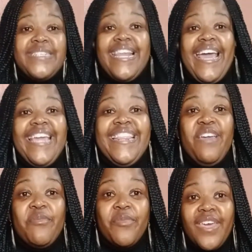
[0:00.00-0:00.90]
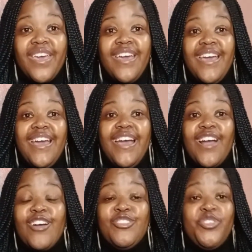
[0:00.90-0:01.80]
must like them,
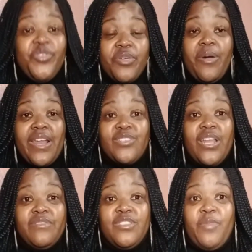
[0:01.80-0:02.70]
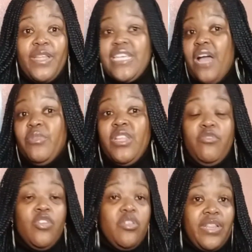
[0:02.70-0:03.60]
because you're the one that's gonna have to spend
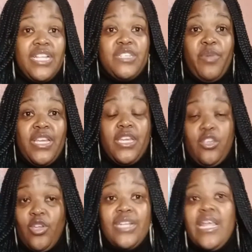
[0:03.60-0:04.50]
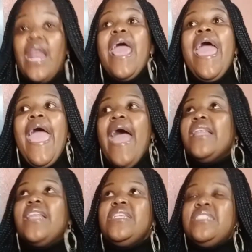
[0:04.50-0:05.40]
time with them. You're the one that's spending, you know that.
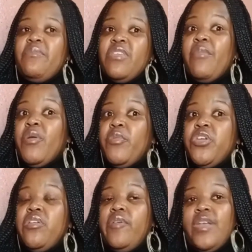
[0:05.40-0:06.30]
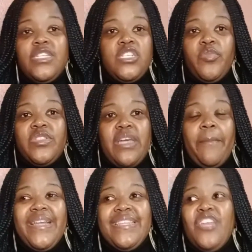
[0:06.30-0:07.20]
And there's something about when you're in a
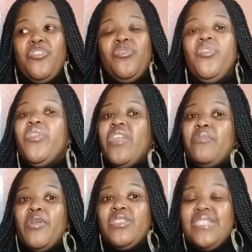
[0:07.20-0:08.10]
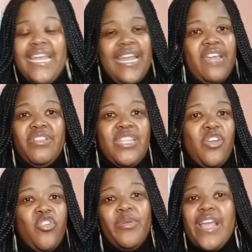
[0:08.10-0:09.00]
relationship with somebody that you know that person at
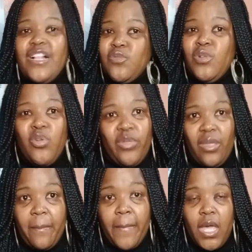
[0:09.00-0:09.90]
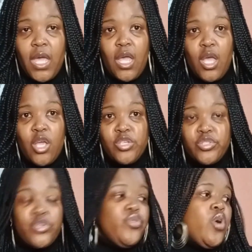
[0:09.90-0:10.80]
a level that nobody else will know them.
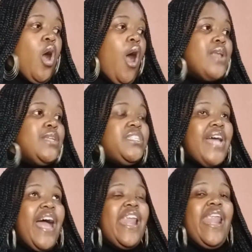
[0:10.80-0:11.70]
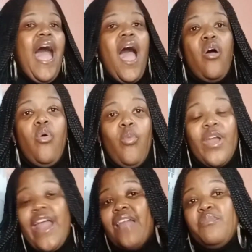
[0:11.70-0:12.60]
So you can't
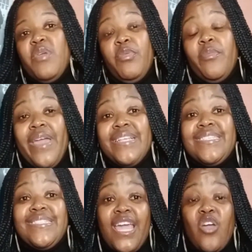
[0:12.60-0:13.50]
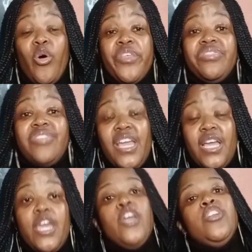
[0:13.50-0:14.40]
allow what other people may say
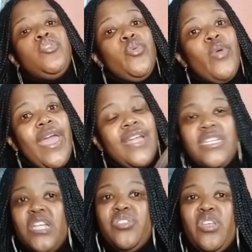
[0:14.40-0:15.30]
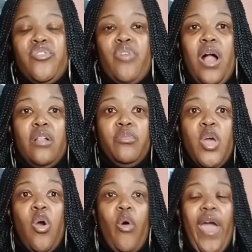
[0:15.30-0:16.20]
or think to enter into that
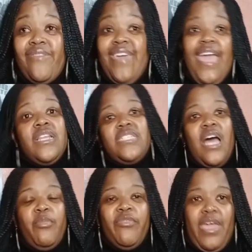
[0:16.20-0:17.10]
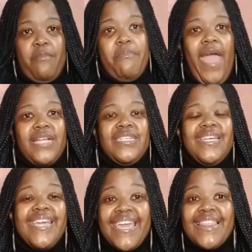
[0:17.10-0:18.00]
realm or have any type of
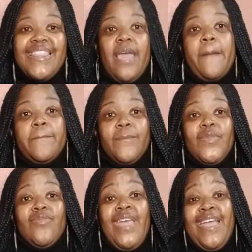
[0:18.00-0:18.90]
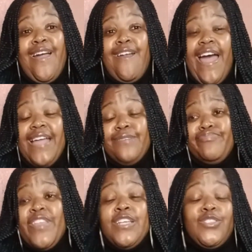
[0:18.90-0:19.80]
impact on them.
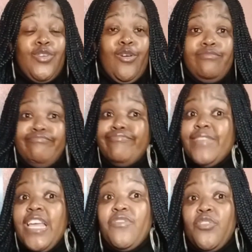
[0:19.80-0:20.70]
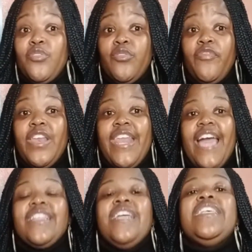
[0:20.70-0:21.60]
Alright? So if
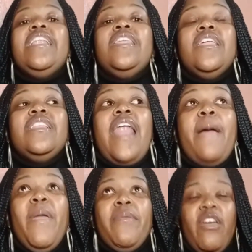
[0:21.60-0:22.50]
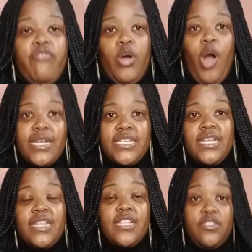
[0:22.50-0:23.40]
you feel like there's anything that I maybe have
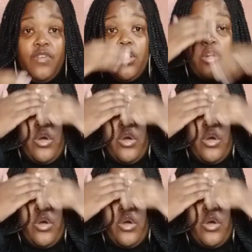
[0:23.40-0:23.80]
forgotten in this